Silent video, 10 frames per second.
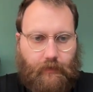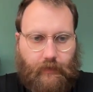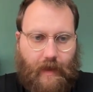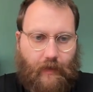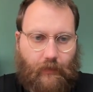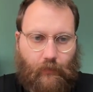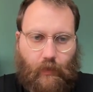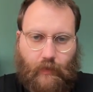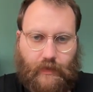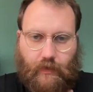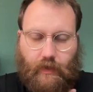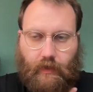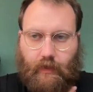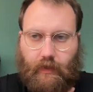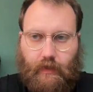and what we're
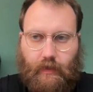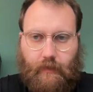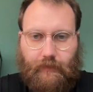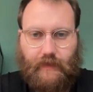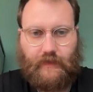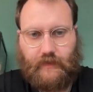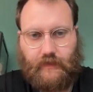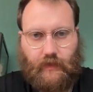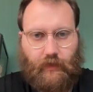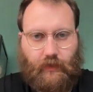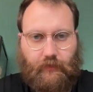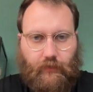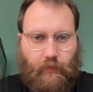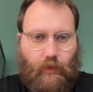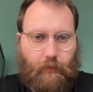doing, this is directly
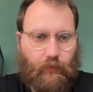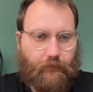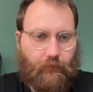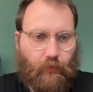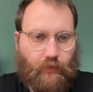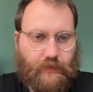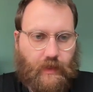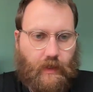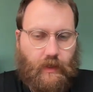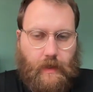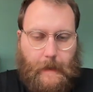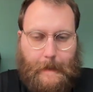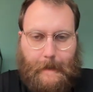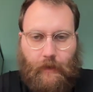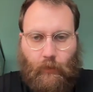from our portfolio site.
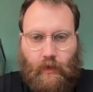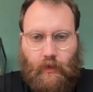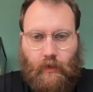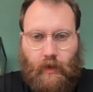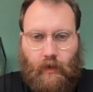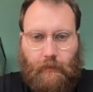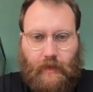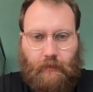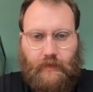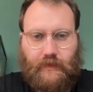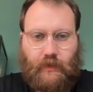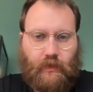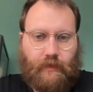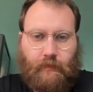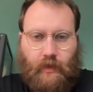We're helping busy
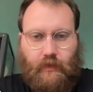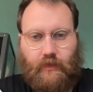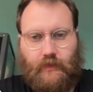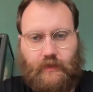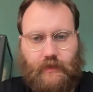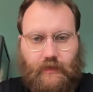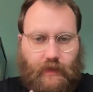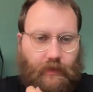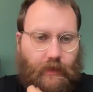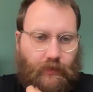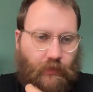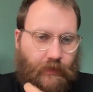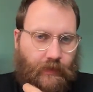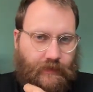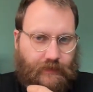content marketers delegate
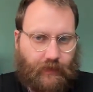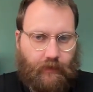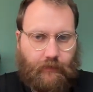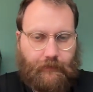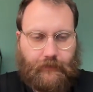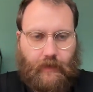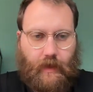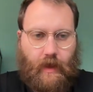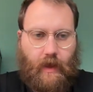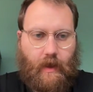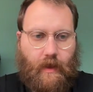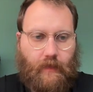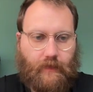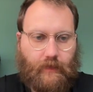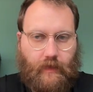content at scale,
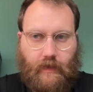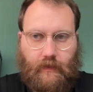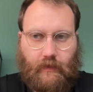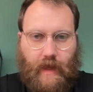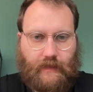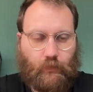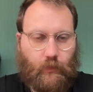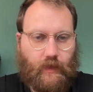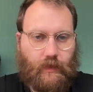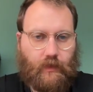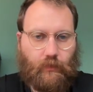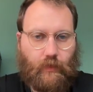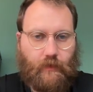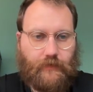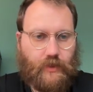and in the last week,
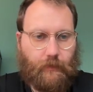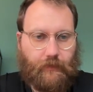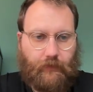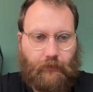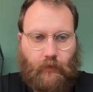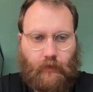we've shipped the following